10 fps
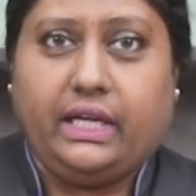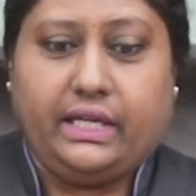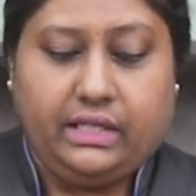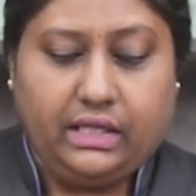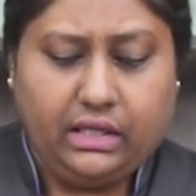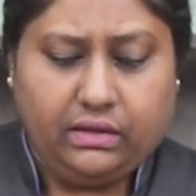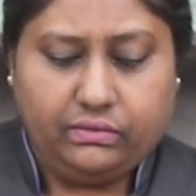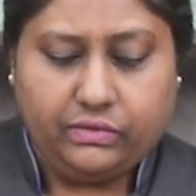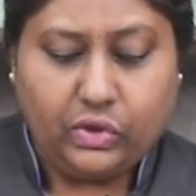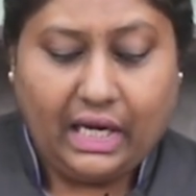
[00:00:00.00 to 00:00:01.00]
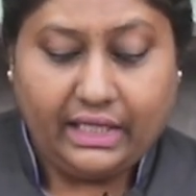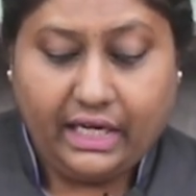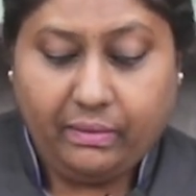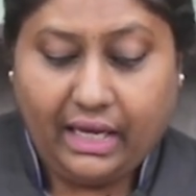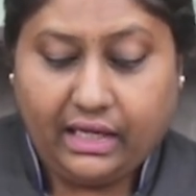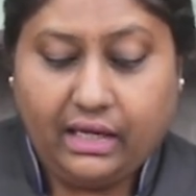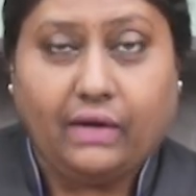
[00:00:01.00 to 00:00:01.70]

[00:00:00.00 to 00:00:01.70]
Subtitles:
And so I'll get back